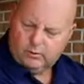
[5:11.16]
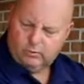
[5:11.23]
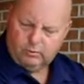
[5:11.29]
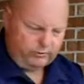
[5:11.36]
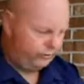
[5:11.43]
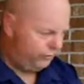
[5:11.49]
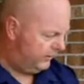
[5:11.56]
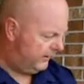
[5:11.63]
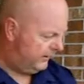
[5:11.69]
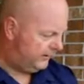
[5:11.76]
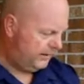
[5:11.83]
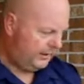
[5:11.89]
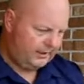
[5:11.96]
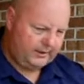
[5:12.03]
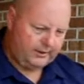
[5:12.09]
Once you get
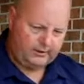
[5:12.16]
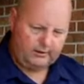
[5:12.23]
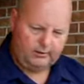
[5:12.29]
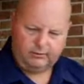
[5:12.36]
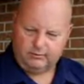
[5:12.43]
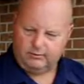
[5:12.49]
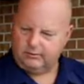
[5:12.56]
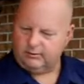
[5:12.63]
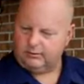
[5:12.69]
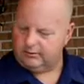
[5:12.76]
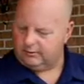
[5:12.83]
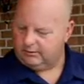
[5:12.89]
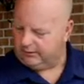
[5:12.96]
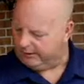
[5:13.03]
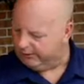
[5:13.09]
that in there,
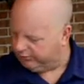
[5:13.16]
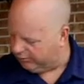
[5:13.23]
get